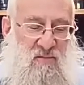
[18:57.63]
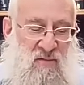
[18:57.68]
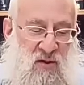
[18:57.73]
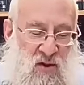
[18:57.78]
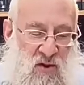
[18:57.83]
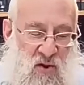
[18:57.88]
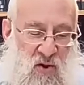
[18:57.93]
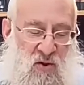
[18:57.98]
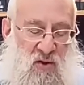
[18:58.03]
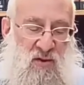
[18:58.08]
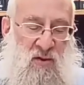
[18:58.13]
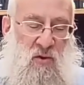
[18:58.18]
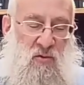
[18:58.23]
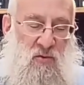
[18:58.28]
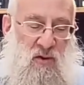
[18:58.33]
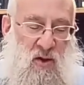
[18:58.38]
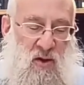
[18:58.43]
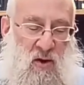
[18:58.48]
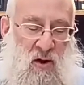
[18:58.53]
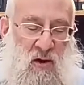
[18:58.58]
no
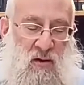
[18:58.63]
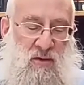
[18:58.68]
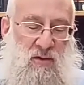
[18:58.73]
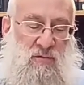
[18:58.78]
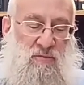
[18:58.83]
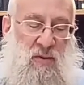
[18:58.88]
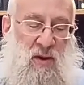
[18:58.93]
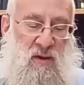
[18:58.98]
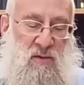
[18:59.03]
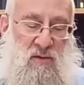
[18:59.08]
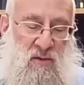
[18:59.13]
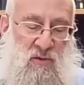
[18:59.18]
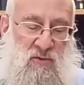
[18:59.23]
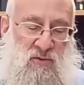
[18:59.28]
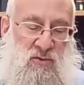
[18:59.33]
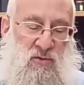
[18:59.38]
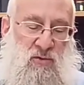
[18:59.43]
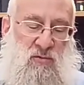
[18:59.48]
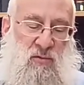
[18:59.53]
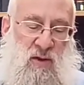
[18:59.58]
regard is paid to those
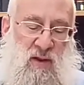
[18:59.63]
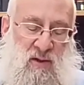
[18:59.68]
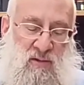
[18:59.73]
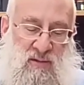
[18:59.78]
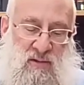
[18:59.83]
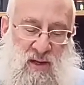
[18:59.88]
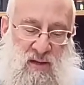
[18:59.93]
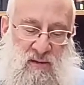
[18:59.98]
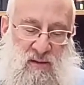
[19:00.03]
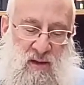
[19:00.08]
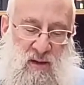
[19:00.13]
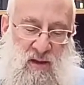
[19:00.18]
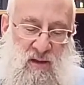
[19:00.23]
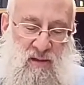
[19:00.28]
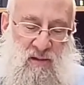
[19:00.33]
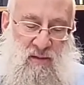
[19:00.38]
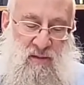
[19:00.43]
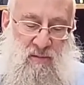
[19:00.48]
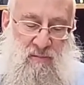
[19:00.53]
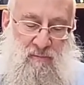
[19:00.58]
who dwell outside the
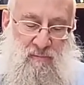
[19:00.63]
land.